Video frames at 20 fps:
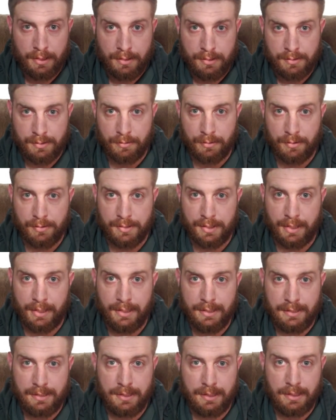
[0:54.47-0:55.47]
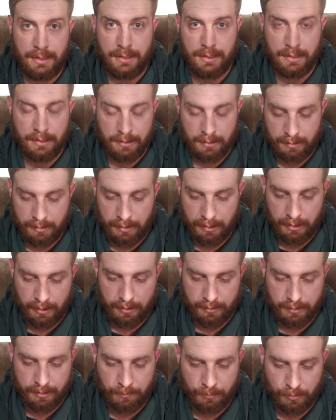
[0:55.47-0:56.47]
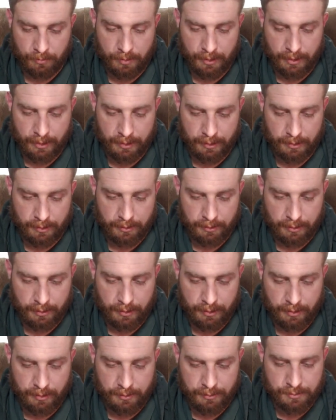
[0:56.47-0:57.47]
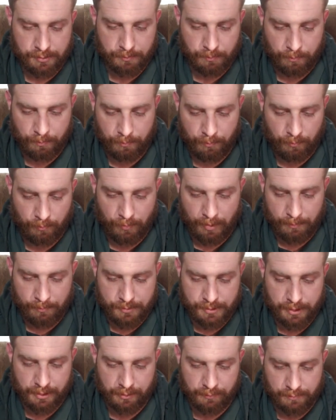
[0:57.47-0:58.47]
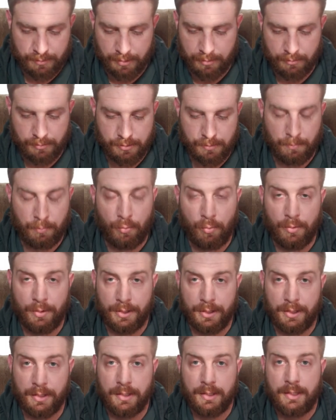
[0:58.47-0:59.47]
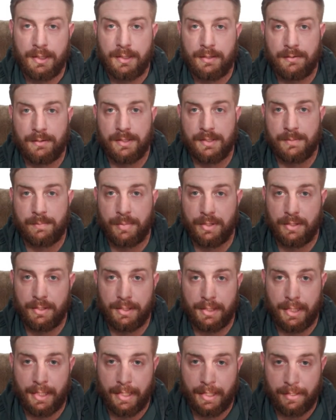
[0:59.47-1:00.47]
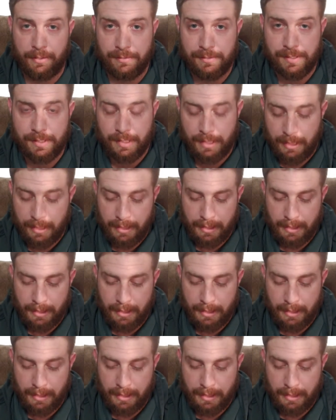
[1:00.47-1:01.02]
So there's 18 Democratic representatives that are supporting this bill in the House.